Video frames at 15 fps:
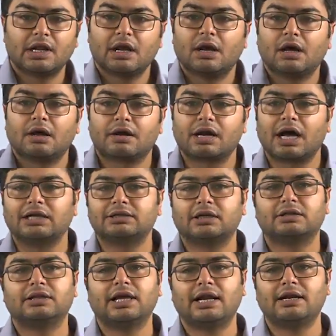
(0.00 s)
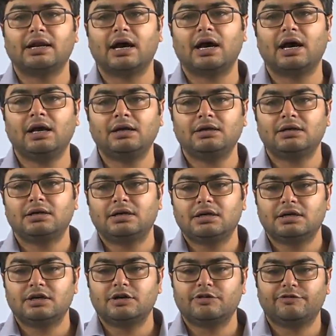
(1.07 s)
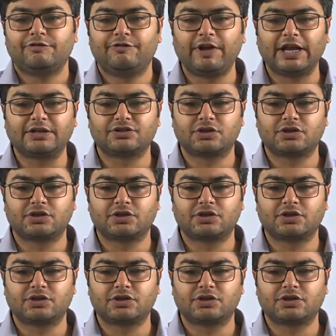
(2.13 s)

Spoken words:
Rather than a fixed